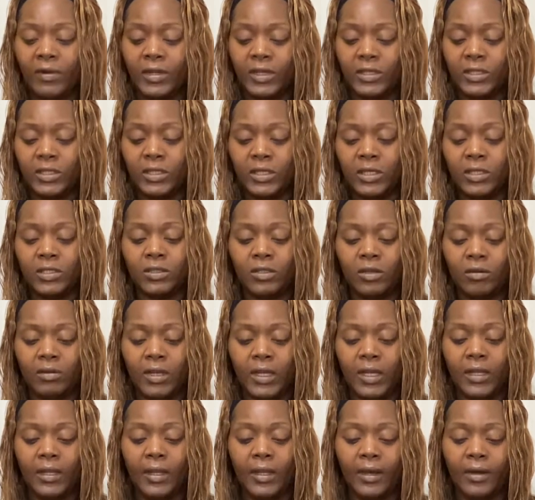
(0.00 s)
this is, no,
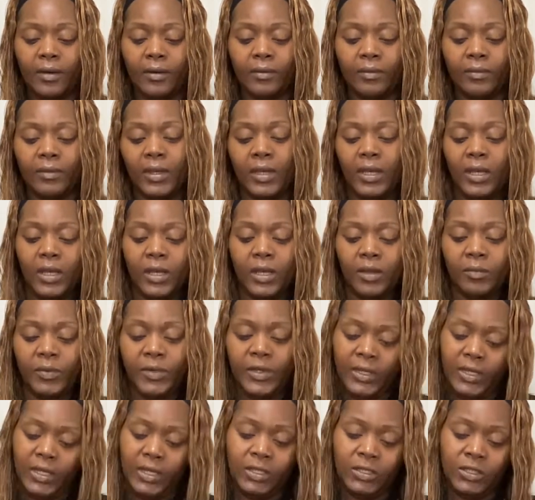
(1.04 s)
they don't
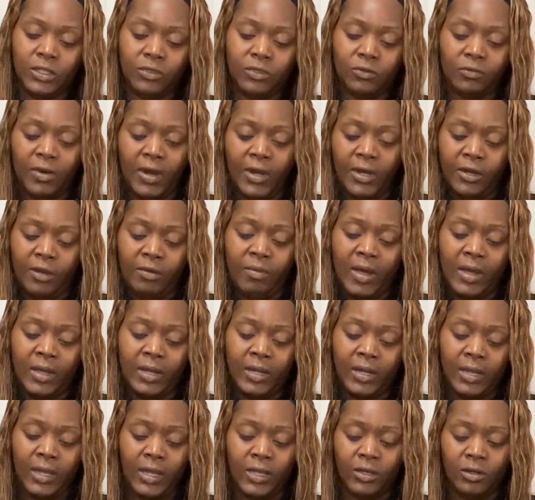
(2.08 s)
because it's right here by
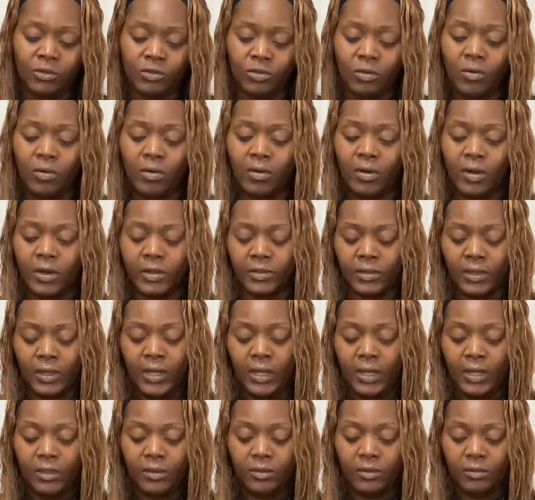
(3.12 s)
the Eight of Swords.
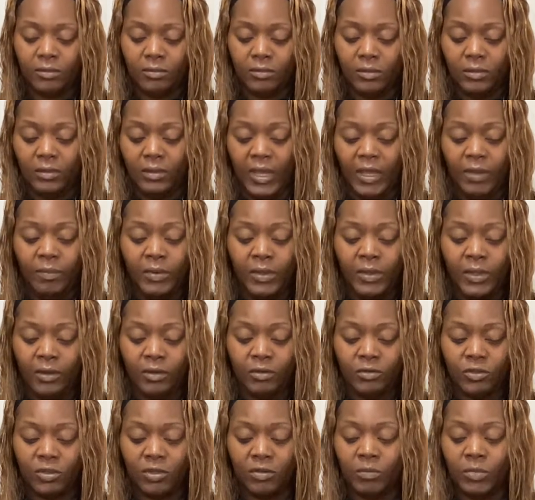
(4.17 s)
They be on
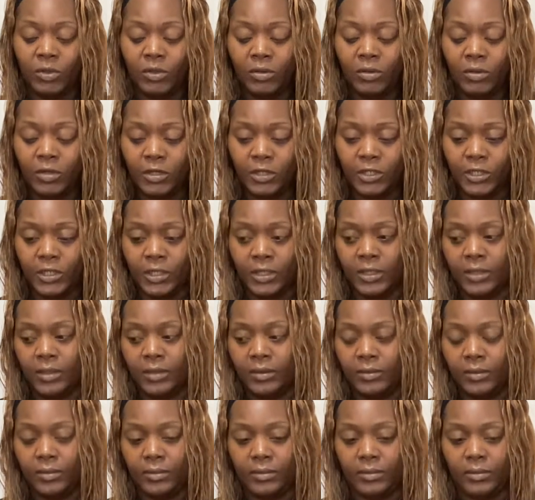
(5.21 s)
some bullshit,
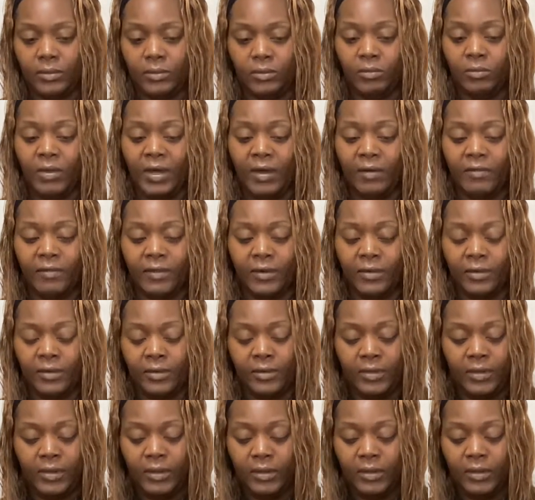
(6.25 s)
whoever
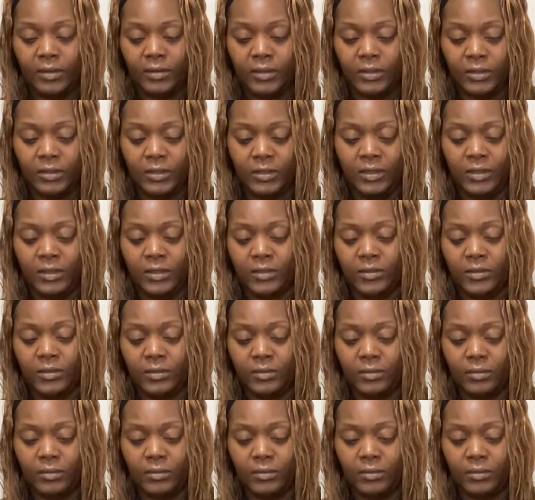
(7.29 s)
this is.